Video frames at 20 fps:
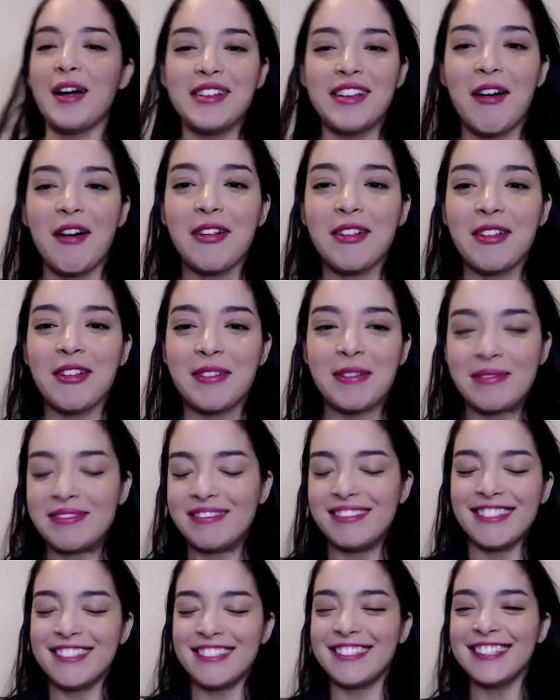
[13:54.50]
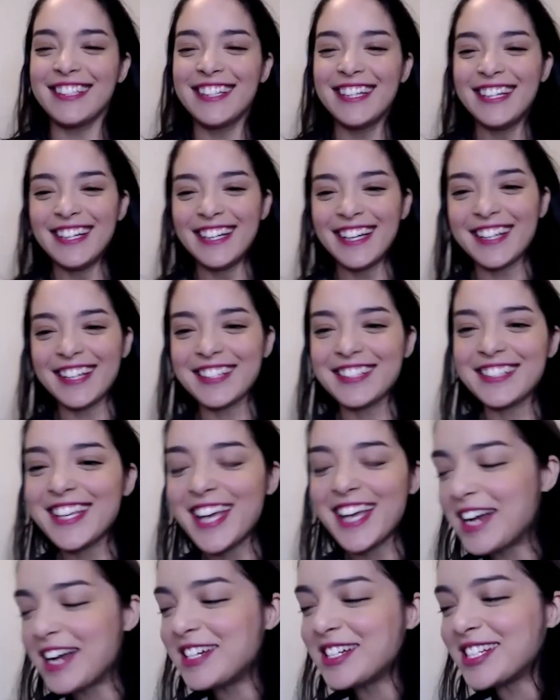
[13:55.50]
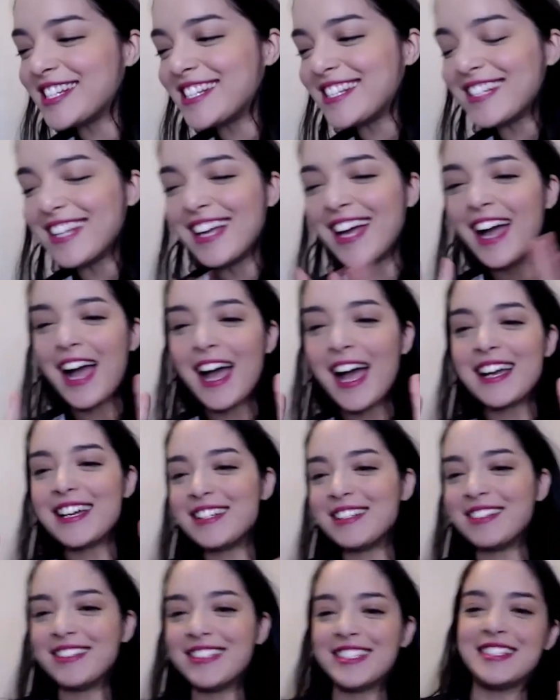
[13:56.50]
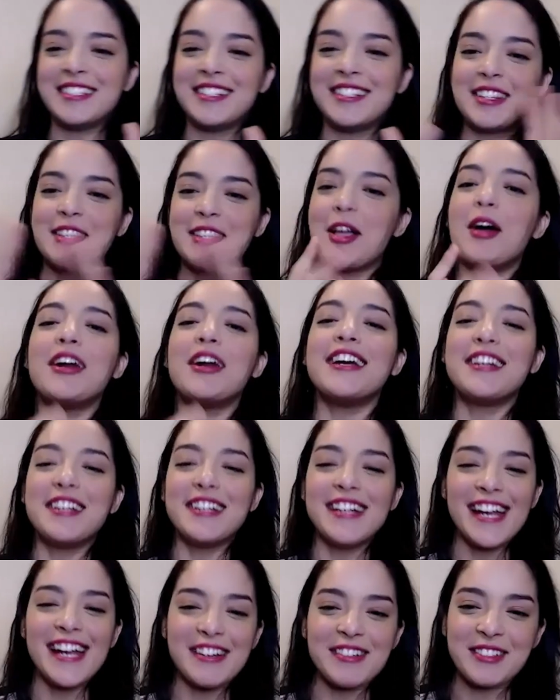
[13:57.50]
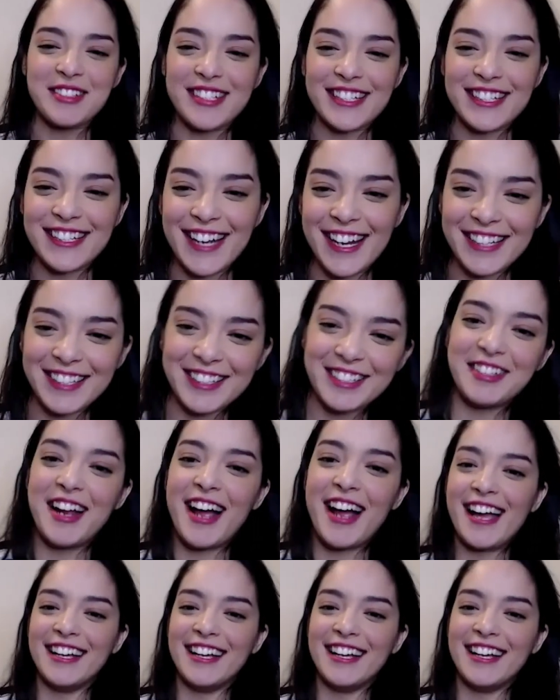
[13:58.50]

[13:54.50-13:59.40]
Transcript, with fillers: all over the woo. I thought I could handle it, and I could not.